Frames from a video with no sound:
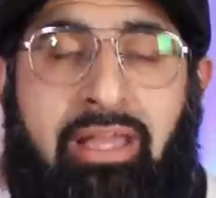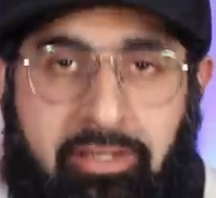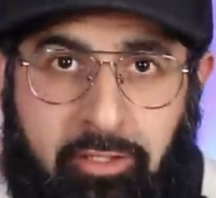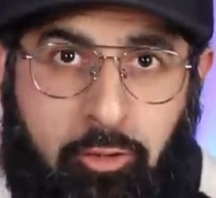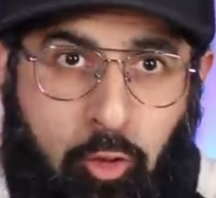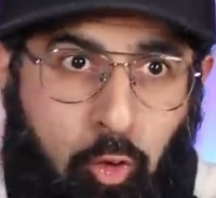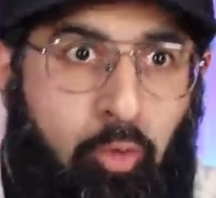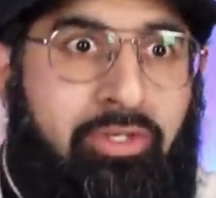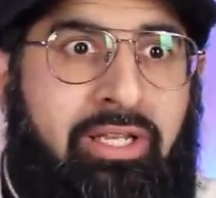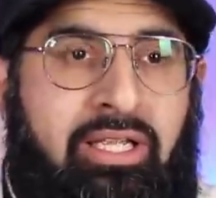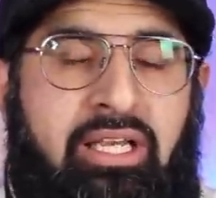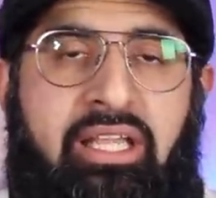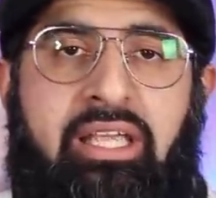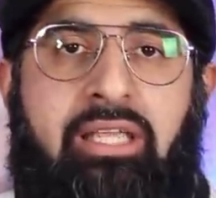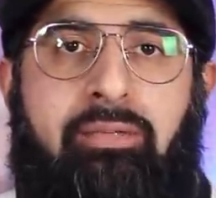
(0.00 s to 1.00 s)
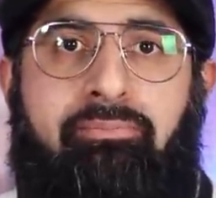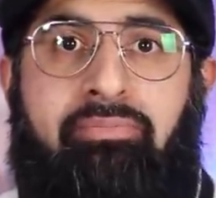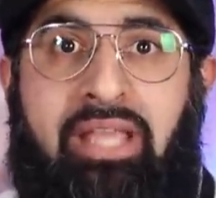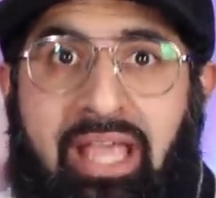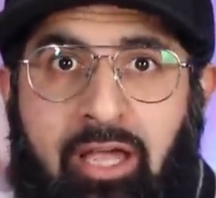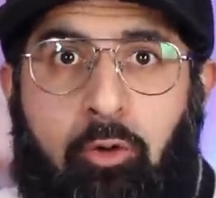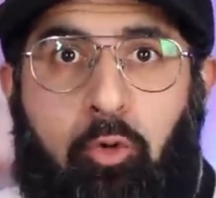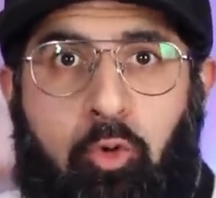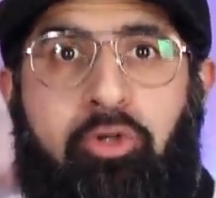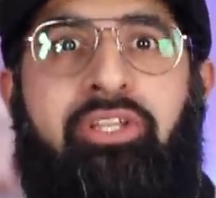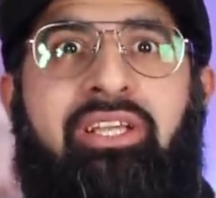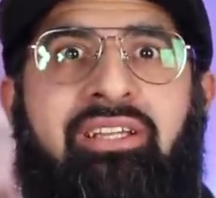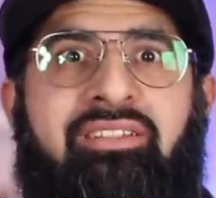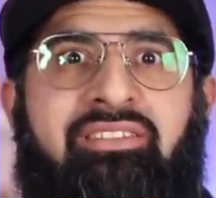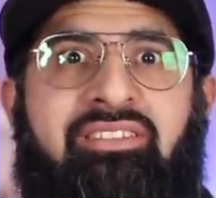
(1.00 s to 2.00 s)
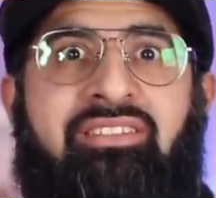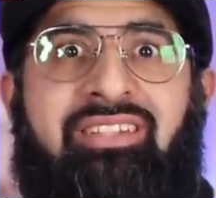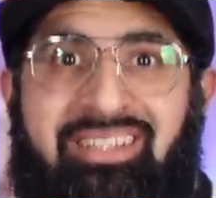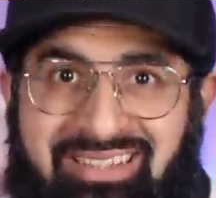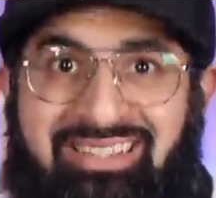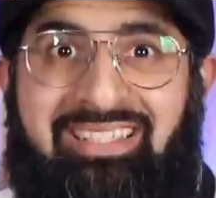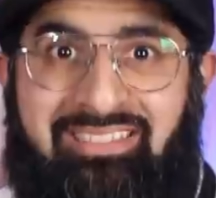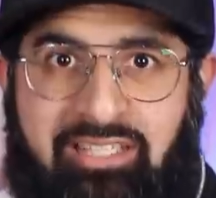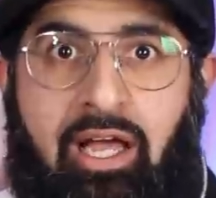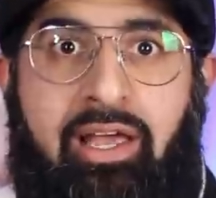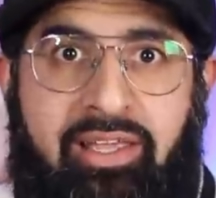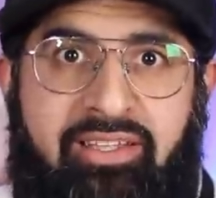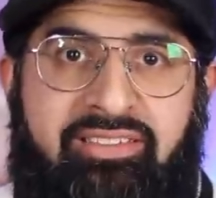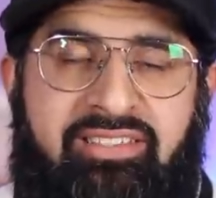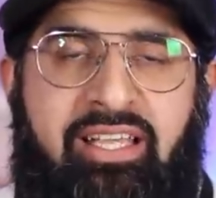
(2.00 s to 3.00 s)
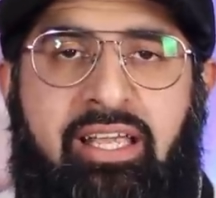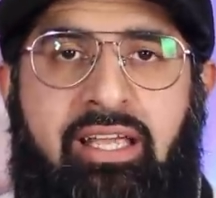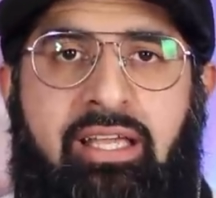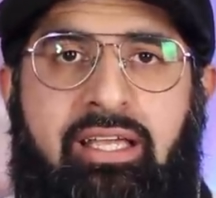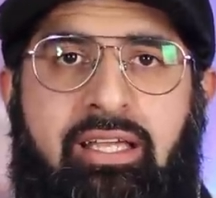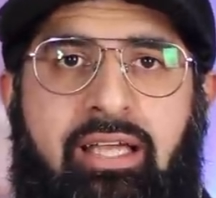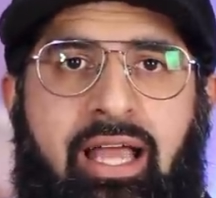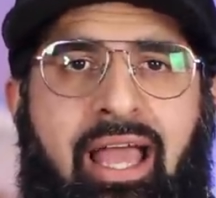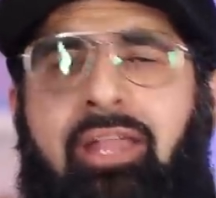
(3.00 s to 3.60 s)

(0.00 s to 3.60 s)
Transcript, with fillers: And accordingly, their audience desires it,